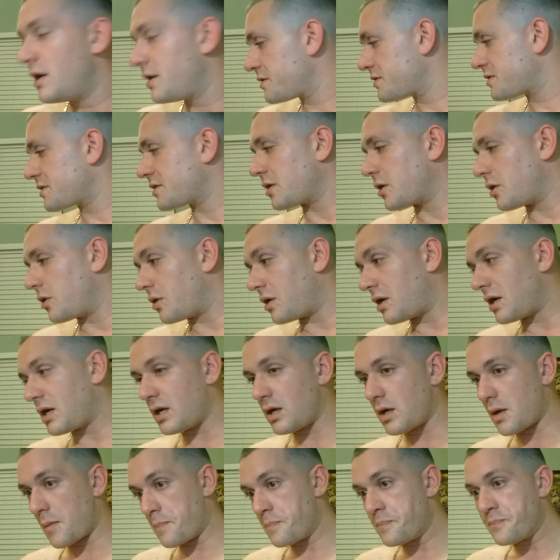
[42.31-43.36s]

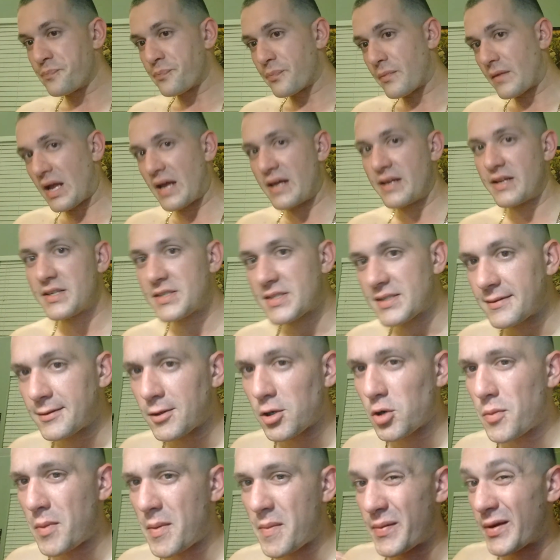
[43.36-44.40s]
So, and it's a
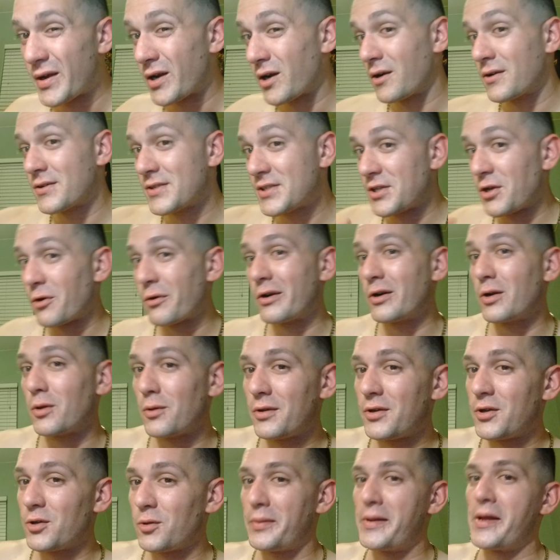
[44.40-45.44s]
little bit bigger, so
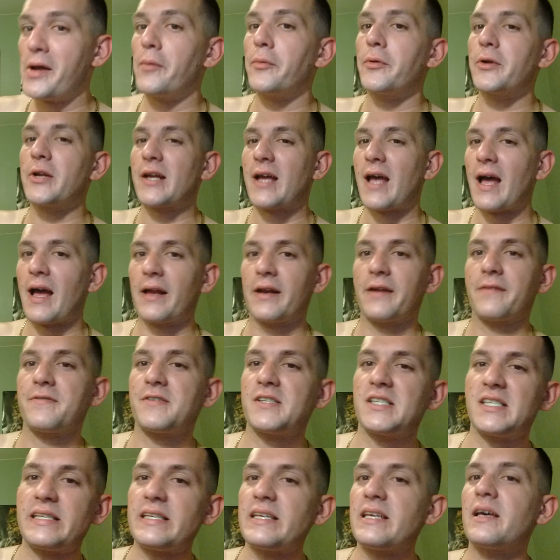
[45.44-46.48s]
you'll be able to kind of
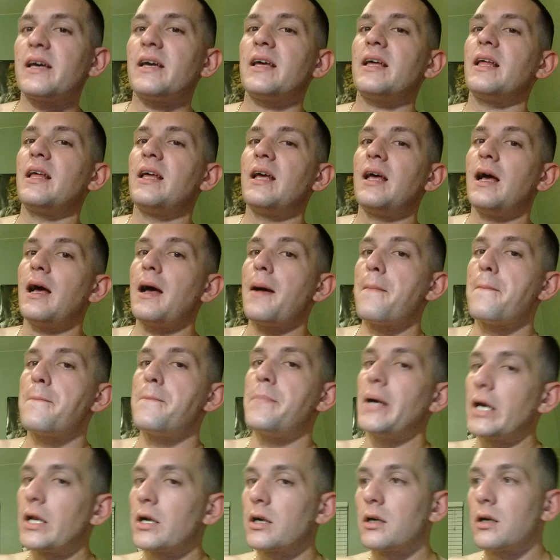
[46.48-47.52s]
see it
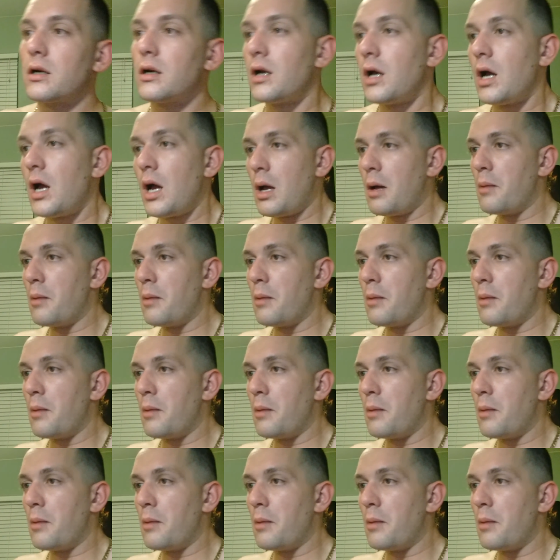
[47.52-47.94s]
better.